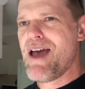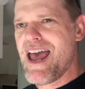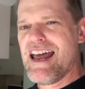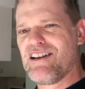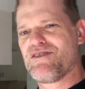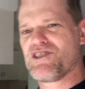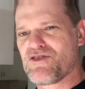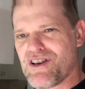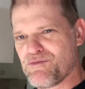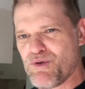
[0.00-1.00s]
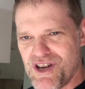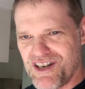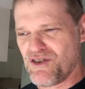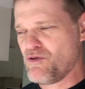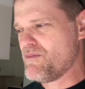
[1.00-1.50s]
man, always tries to put you
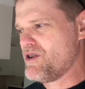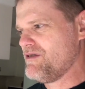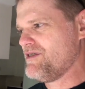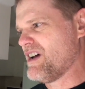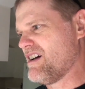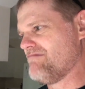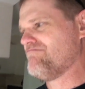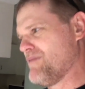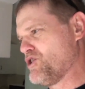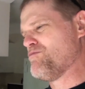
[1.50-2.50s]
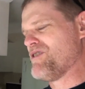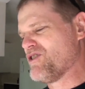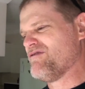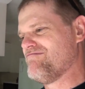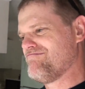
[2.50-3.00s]
in a good mood, so it should be good.